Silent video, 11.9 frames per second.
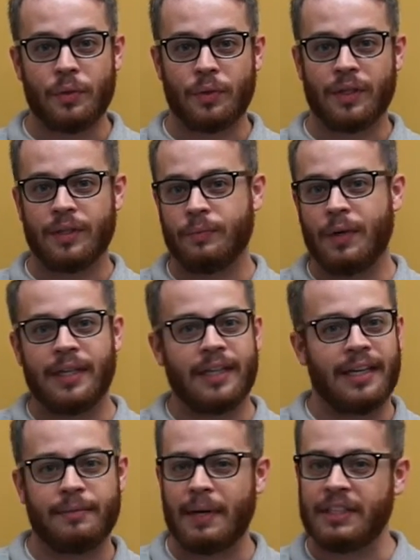or what
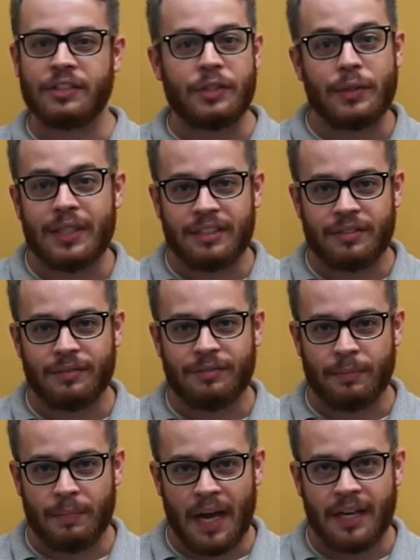like my students from
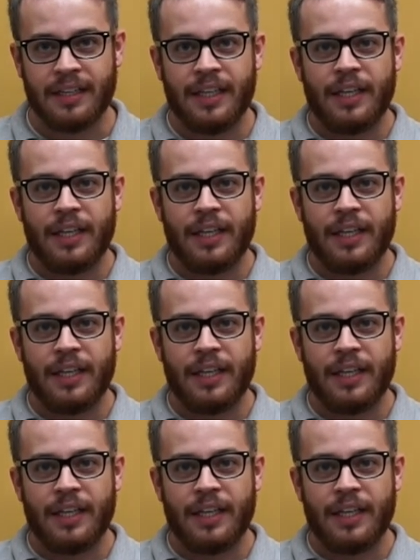Vermont